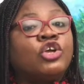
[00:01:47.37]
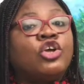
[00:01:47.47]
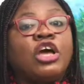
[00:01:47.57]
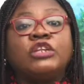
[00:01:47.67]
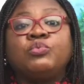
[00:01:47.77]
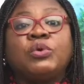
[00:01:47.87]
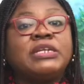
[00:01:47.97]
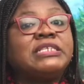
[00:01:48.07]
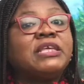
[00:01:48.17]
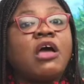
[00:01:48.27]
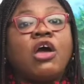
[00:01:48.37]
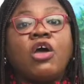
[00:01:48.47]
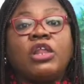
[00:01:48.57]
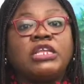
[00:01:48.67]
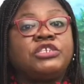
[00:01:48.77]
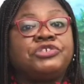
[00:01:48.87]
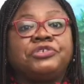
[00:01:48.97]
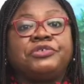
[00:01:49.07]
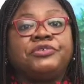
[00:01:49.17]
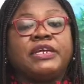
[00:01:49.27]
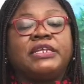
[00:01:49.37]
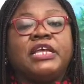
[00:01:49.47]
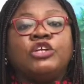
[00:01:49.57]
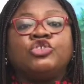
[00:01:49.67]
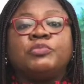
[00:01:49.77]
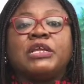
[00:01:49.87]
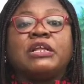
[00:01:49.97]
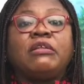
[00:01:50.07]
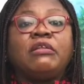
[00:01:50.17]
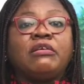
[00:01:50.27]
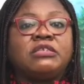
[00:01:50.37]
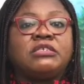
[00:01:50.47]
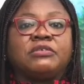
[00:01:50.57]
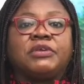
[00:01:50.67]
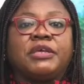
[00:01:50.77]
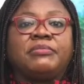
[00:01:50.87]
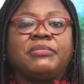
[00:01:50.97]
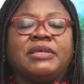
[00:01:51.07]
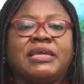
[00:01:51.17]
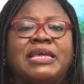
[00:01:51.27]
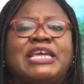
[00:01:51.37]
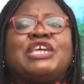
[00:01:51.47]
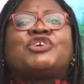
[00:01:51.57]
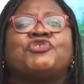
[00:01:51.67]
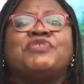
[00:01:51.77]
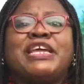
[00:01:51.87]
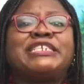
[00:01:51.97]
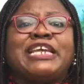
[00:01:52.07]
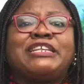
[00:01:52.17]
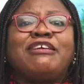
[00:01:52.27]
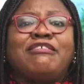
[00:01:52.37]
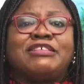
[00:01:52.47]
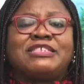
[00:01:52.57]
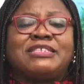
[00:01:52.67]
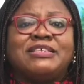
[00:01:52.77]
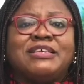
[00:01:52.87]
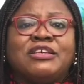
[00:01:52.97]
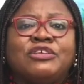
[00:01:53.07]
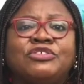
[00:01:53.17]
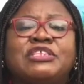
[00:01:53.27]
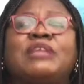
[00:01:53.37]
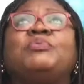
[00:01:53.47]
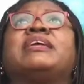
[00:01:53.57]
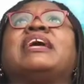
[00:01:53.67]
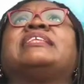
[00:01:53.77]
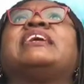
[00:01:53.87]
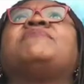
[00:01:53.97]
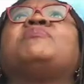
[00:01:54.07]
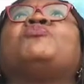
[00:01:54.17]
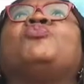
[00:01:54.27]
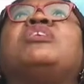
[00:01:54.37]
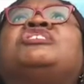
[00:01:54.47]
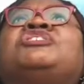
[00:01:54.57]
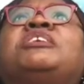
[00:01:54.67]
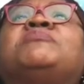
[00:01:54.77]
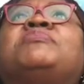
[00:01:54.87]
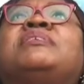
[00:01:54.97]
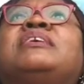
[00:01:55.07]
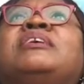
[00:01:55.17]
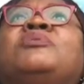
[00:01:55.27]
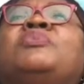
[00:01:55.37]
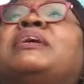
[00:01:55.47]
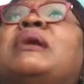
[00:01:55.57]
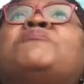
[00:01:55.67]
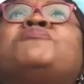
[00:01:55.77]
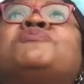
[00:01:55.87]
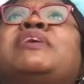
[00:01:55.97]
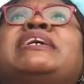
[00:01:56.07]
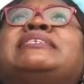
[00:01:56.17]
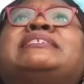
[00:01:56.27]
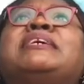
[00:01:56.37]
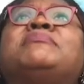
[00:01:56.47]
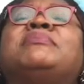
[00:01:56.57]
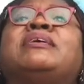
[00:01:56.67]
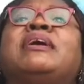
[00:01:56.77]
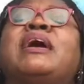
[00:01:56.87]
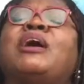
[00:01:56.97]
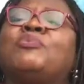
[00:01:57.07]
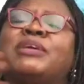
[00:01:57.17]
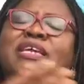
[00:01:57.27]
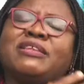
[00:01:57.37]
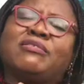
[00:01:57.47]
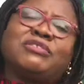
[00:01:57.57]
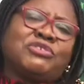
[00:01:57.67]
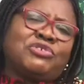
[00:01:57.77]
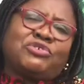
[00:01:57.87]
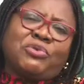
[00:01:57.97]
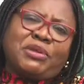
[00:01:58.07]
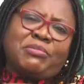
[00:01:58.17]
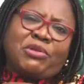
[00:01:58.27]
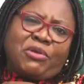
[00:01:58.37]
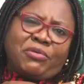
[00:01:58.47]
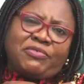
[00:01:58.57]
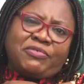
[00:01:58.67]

God wants all his children to be close to him. He created us so that we can give him worship, we can praise him, and we can also show him love.